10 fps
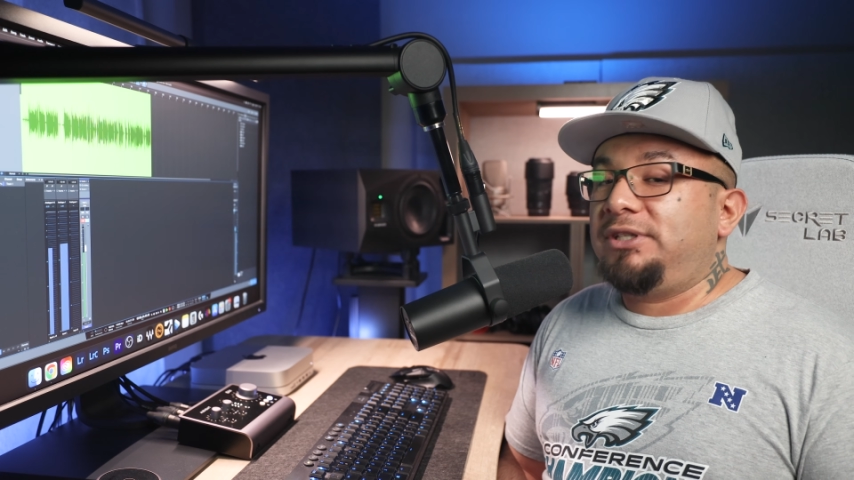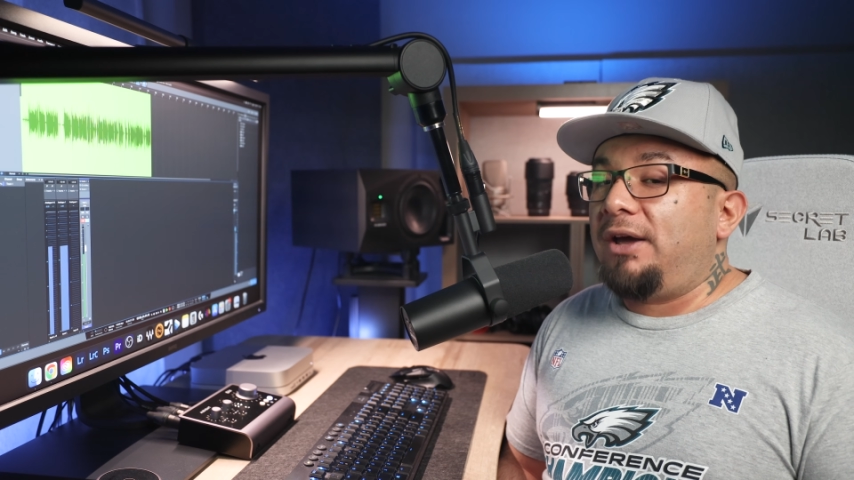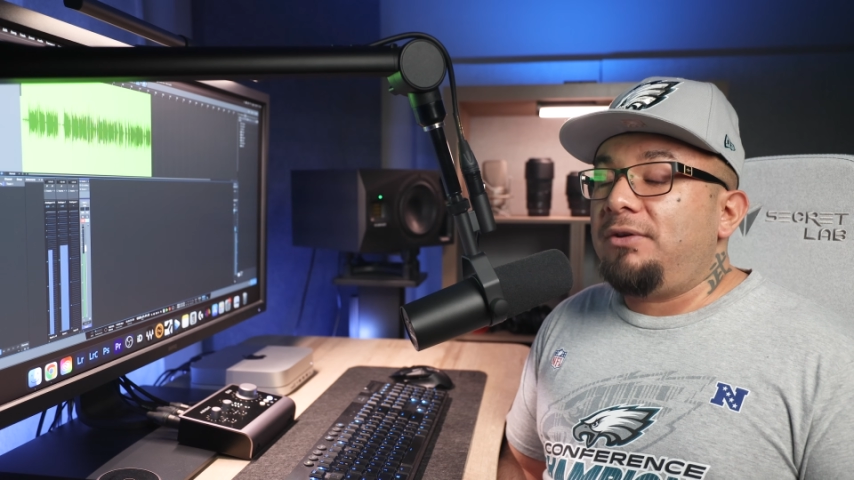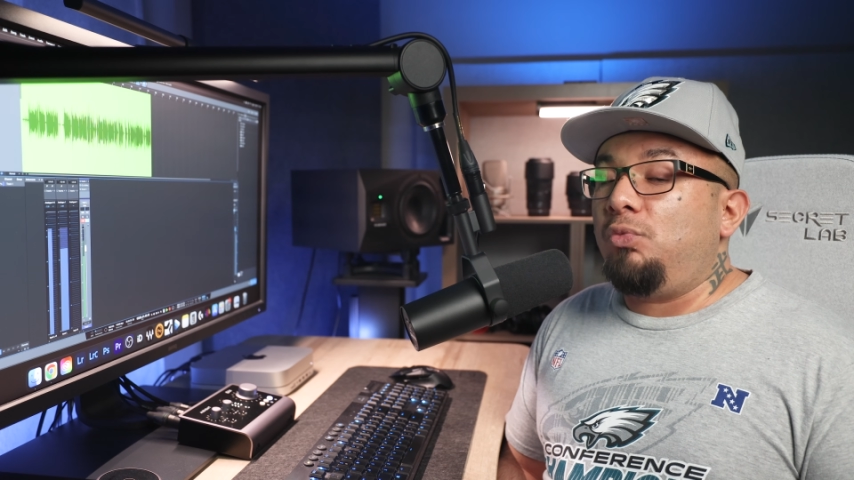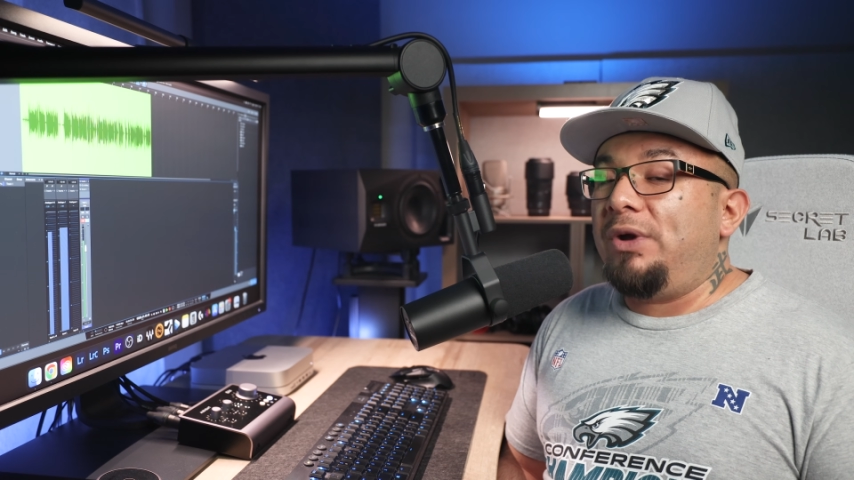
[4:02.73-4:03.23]

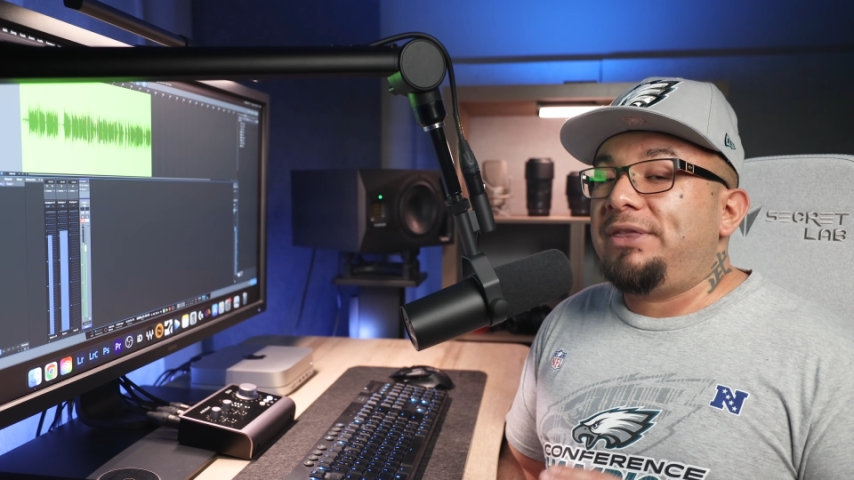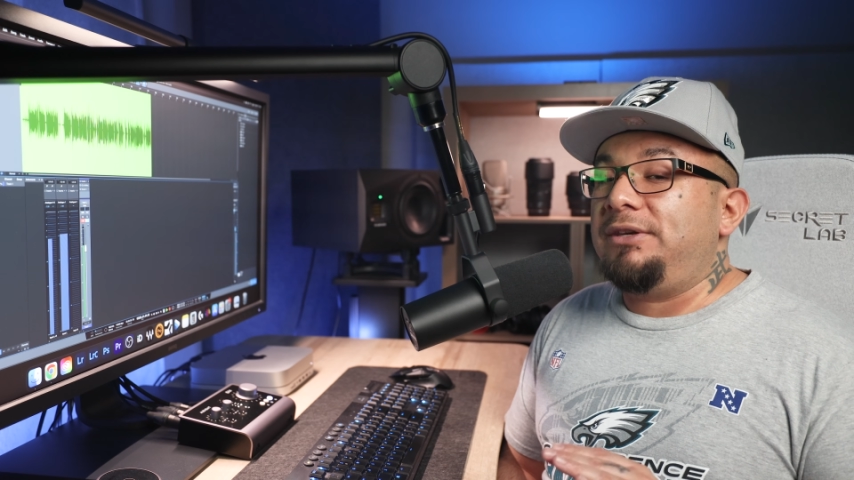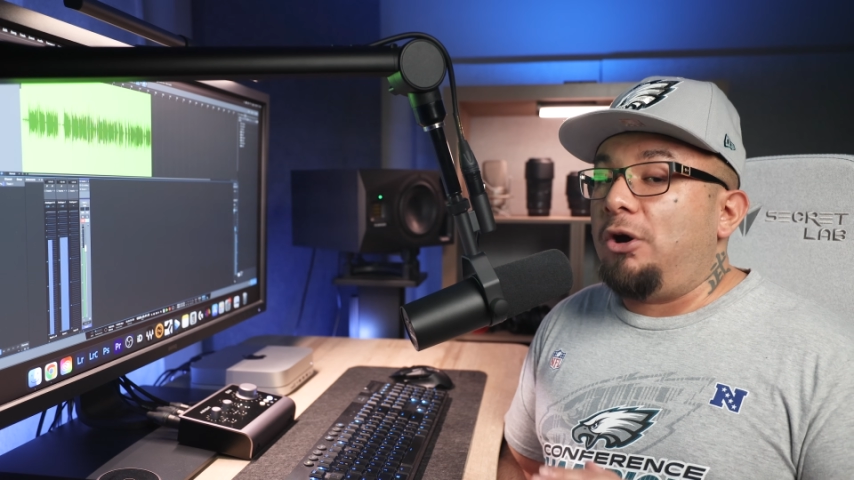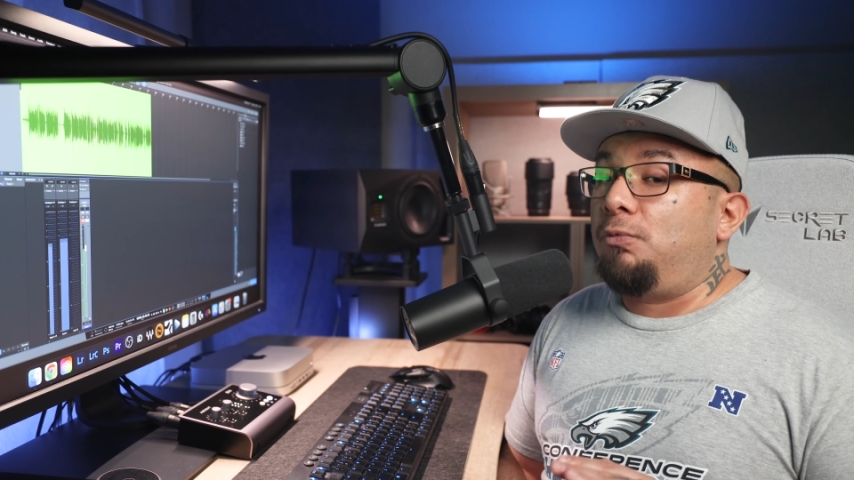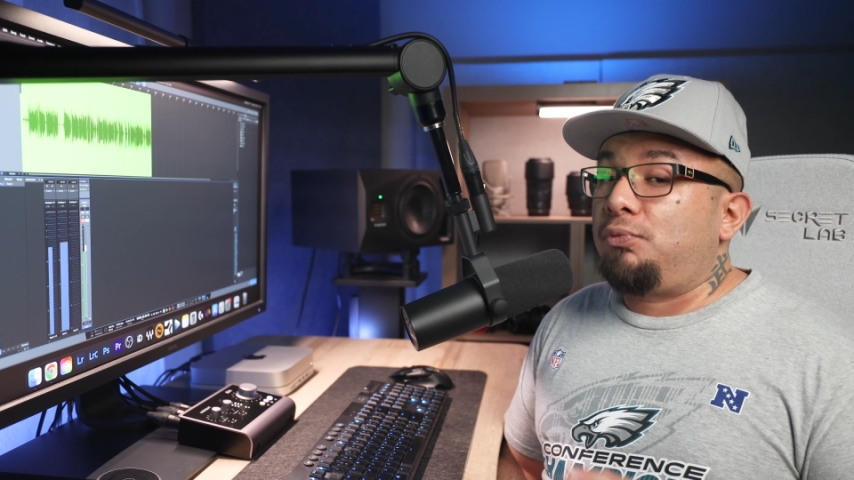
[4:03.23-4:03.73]
done with
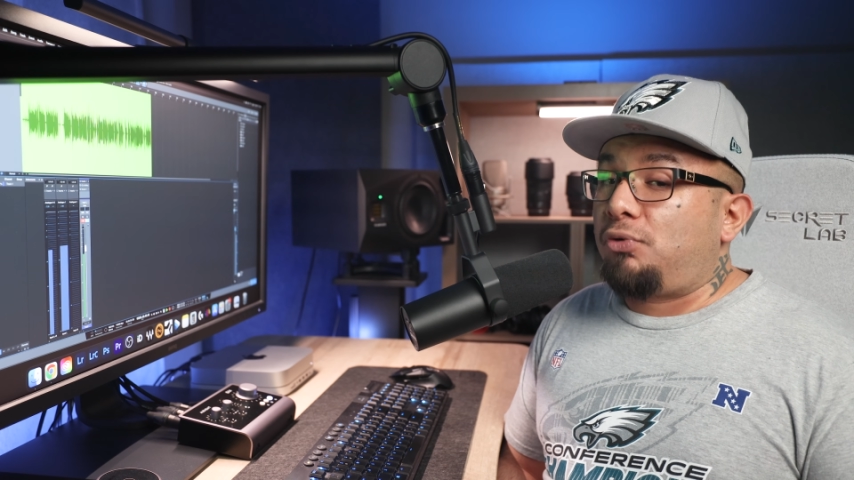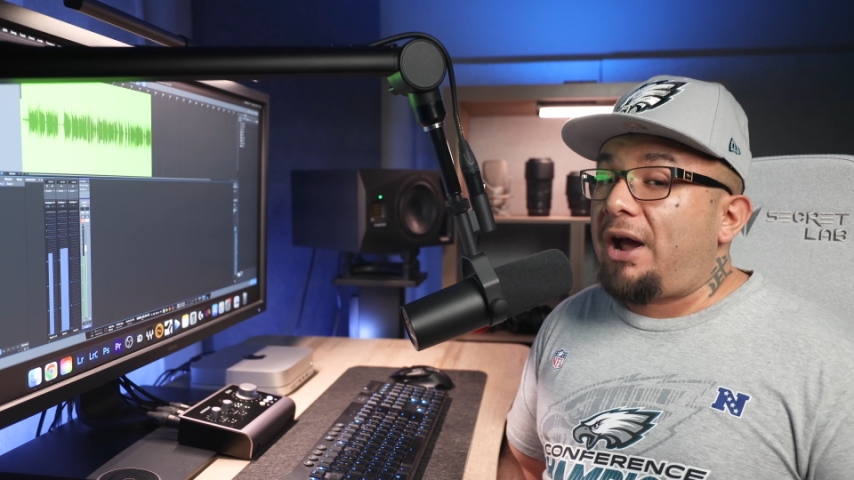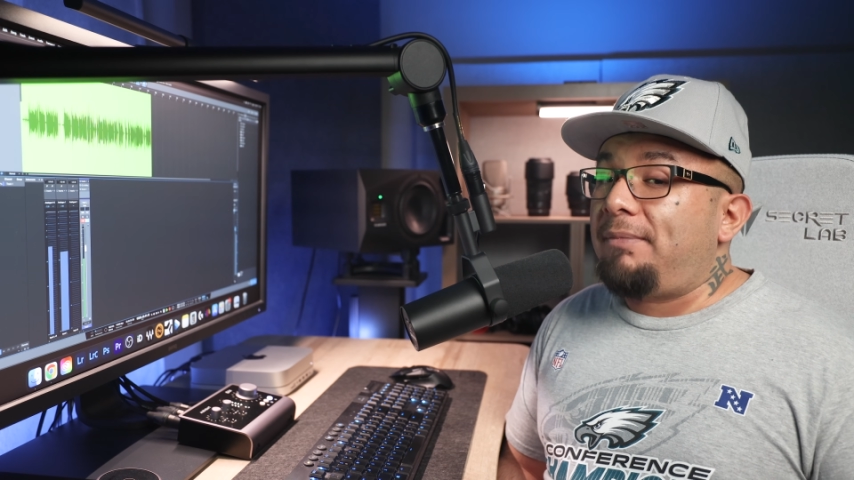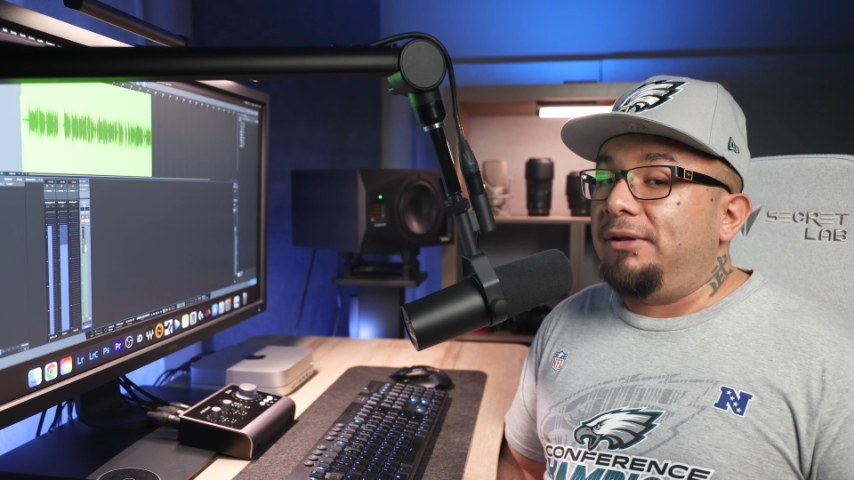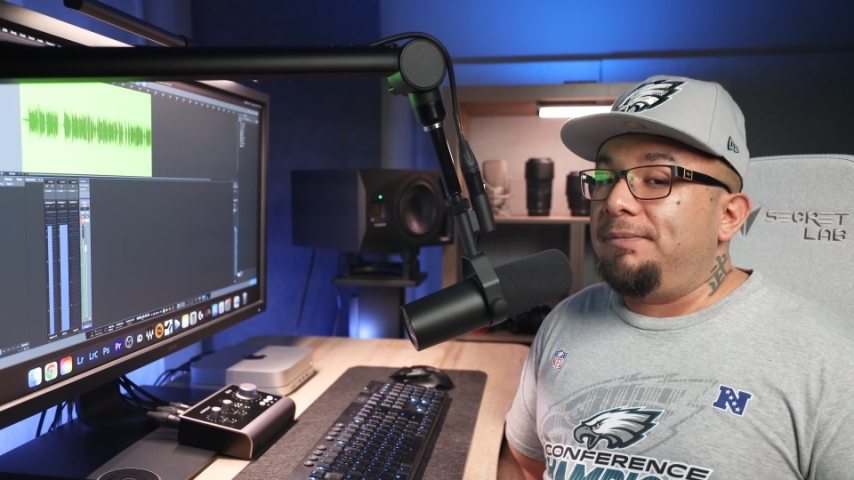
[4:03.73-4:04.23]
no
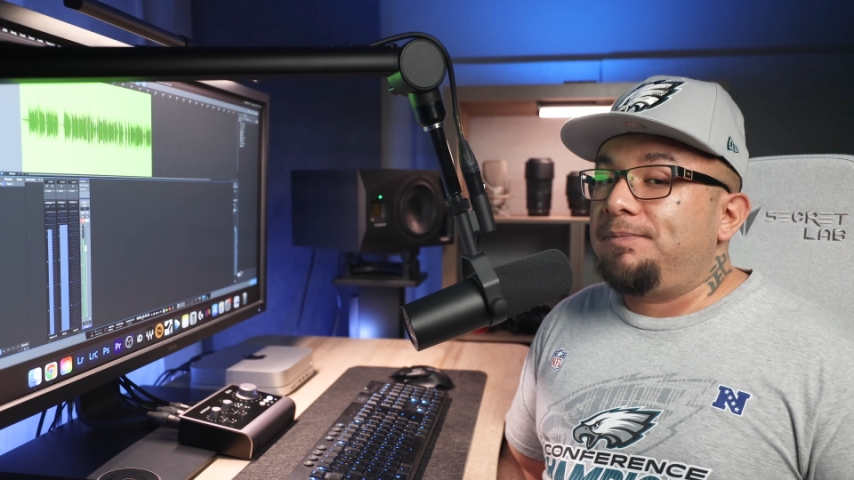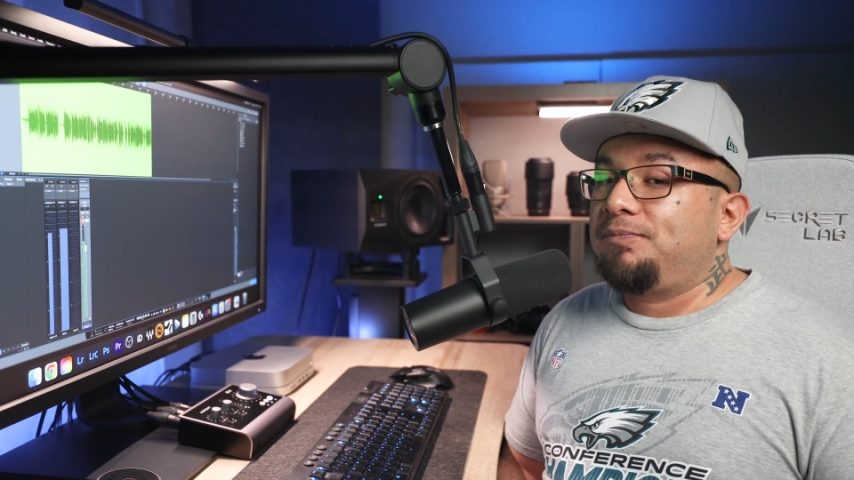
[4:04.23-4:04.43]
problem.